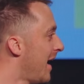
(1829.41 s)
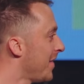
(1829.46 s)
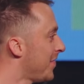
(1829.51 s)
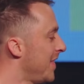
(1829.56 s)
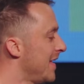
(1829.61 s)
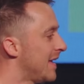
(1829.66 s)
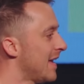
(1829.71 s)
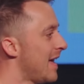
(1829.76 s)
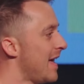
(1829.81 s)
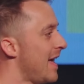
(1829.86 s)
I
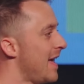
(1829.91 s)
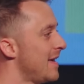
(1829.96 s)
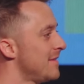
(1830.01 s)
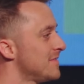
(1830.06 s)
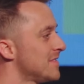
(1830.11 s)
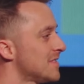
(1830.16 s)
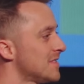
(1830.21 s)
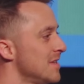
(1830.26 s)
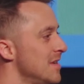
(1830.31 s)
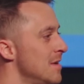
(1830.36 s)
think I
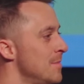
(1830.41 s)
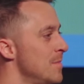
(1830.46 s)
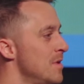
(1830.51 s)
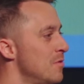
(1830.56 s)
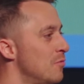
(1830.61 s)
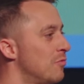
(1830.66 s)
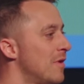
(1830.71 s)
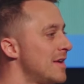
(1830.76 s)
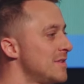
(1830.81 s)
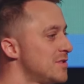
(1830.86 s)
have
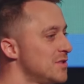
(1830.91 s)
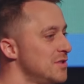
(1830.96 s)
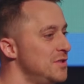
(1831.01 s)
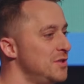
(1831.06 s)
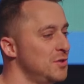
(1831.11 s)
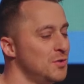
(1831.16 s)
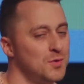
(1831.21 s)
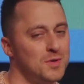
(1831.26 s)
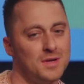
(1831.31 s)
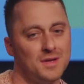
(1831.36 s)
some
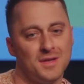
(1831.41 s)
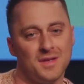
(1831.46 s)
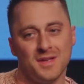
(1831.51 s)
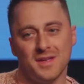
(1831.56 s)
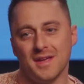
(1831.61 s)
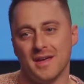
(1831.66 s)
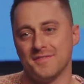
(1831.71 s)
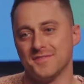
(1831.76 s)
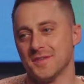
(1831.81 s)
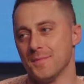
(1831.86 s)
residue
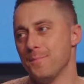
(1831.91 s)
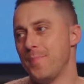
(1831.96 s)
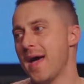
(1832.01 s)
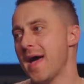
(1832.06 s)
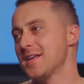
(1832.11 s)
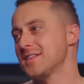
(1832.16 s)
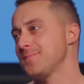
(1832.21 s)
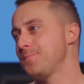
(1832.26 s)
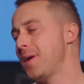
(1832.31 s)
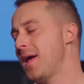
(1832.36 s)
of some
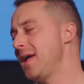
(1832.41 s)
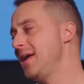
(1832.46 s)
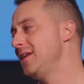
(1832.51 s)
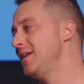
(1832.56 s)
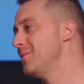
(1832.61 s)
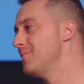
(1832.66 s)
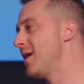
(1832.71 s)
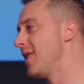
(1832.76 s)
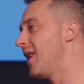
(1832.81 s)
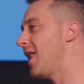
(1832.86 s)
past
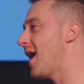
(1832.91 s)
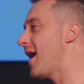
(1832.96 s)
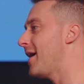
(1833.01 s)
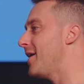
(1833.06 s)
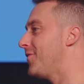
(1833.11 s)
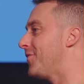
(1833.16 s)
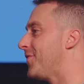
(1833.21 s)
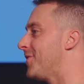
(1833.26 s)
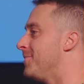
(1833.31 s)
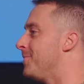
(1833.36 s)
pain in my
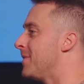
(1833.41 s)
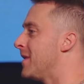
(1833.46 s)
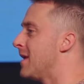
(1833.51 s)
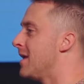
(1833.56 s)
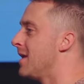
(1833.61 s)
life,